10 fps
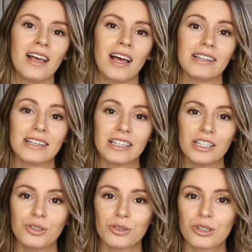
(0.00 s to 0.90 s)
and then
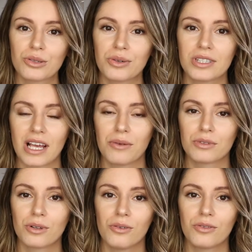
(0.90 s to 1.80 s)
in your stories, I
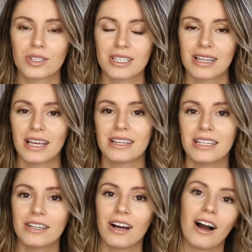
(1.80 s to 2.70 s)
would go for
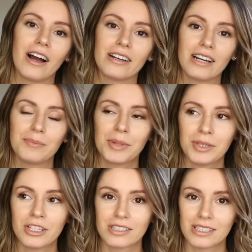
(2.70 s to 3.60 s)
slightly higher,
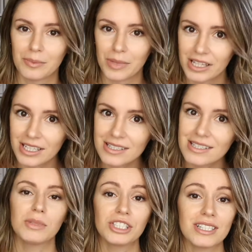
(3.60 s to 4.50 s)
maybe not in the
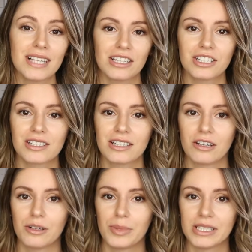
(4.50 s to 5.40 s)
millions, but just hashtags that
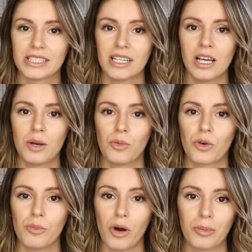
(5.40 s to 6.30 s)
are a bit
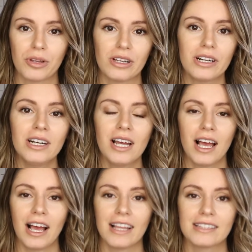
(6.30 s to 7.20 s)
more popular.
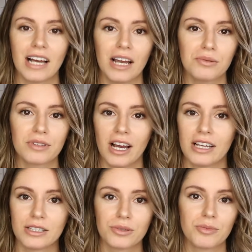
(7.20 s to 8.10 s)
And I would
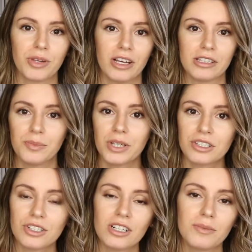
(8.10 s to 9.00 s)
hide those behind the
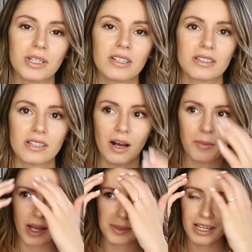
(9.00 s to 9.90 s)
picture because,
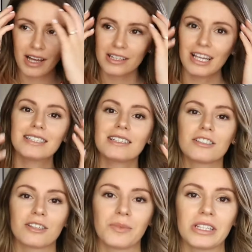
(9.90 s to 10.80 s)
I mean, unless
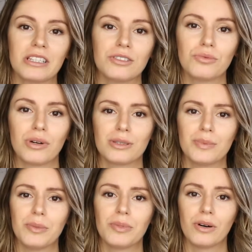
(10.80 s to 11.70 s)
it's something that you want
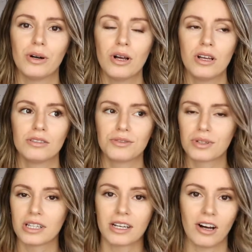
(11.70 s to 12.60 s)
people to
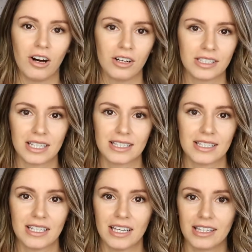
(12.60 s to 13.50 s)
click on and
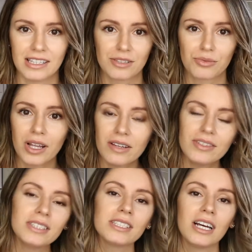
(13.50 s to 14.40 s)
see and it's
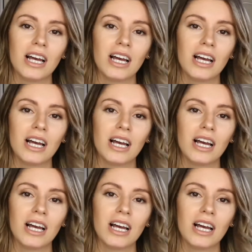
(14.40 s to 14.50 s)
relevant,